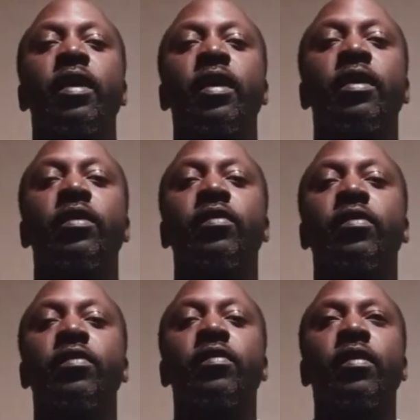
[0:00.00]

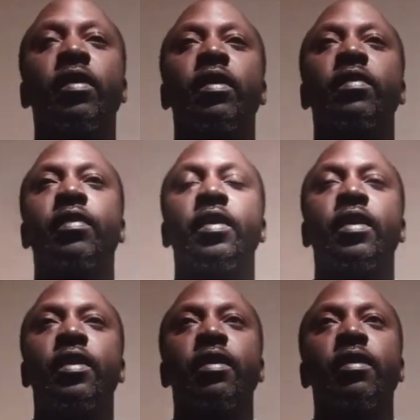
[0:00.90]
is
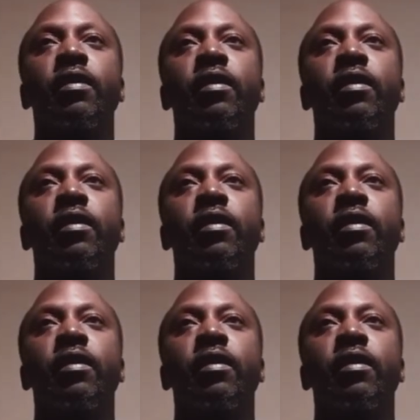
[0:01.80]
the